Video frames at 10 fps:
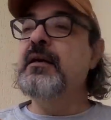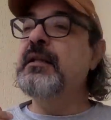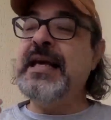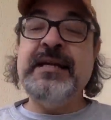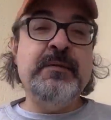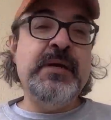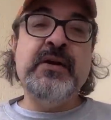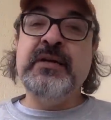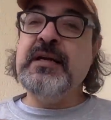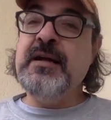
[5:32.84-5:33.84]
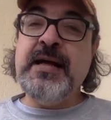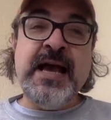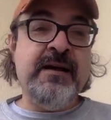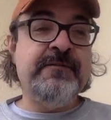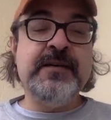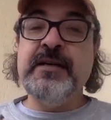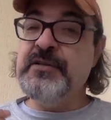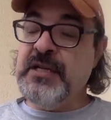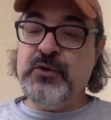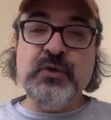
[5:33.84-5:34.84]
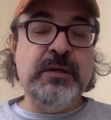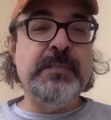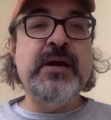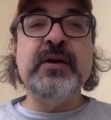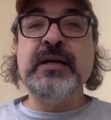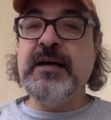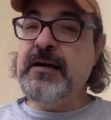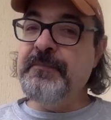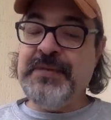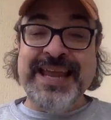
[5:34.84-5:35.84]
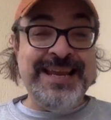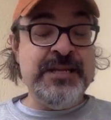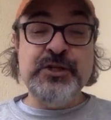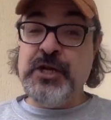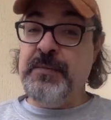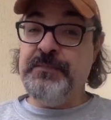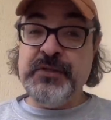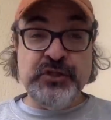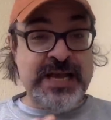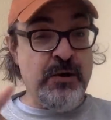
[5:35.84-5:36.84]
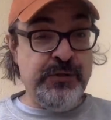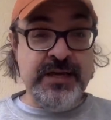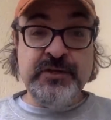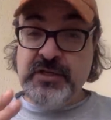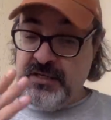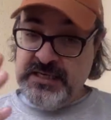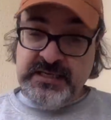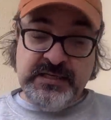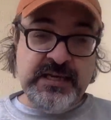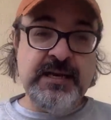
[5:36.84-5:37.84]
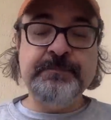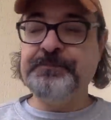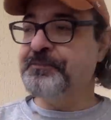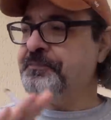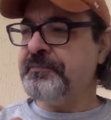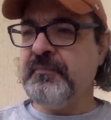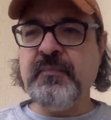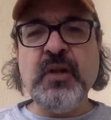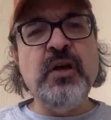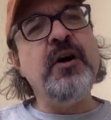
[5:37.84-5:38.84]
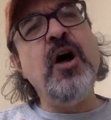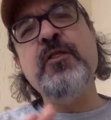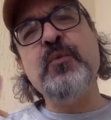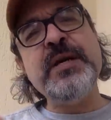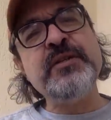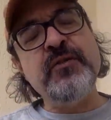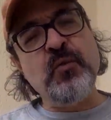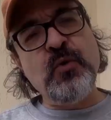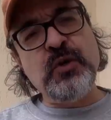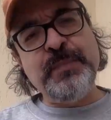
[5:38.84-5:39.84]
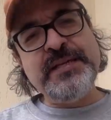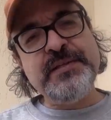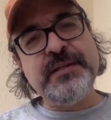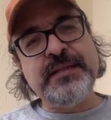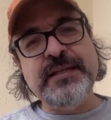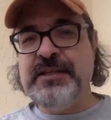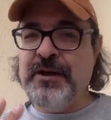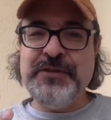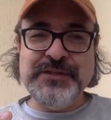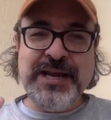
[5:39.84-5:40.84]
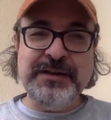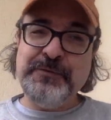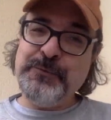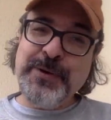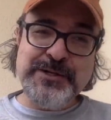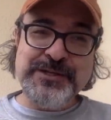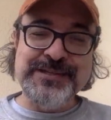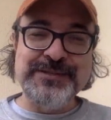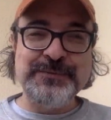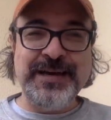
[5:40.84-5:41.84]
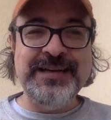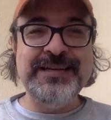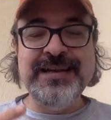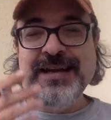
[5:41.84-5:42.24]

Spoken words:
Latin America, Africa, Central America, Asia, South Asia, India, all the rest of the world basically is on the side of the Russians, right?